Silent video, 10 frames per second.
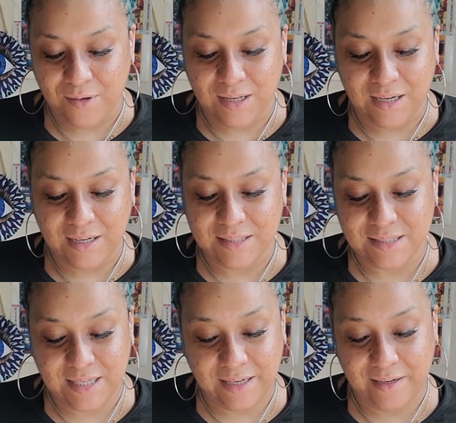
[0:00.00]
All I could
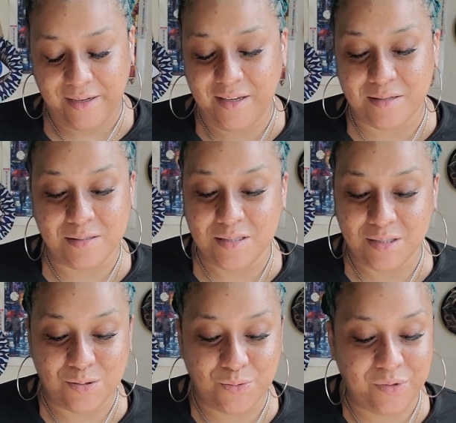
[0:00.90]
say is
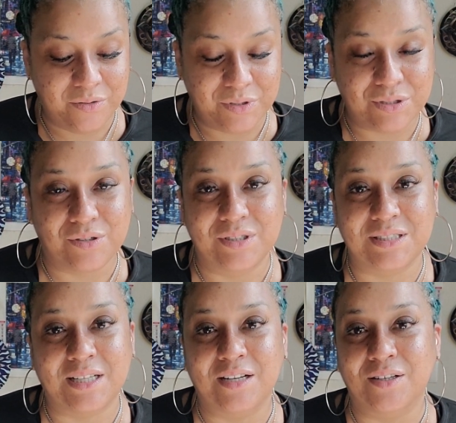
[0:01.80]
just do your return of
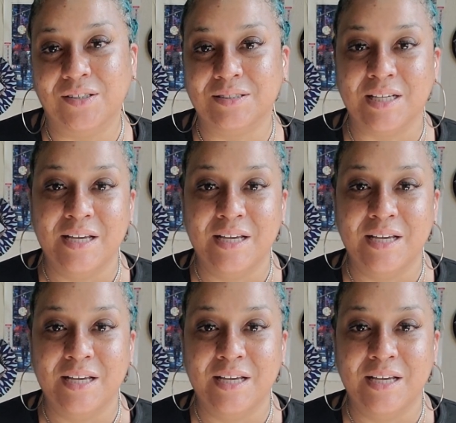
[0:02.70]
senders